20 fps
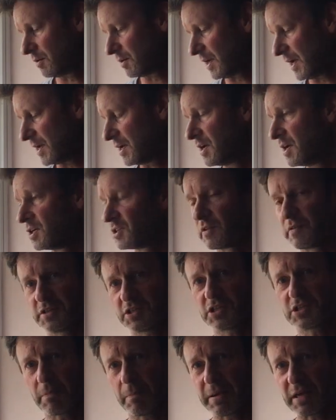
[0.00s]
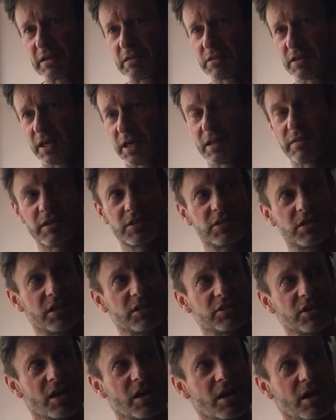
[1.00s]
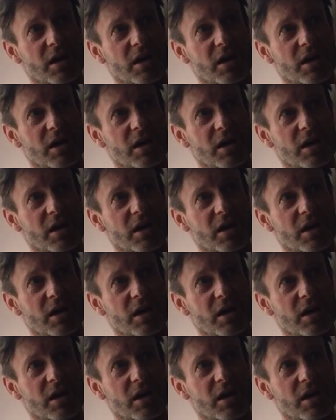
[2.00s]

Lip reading: Okay, so this is the big thing. This is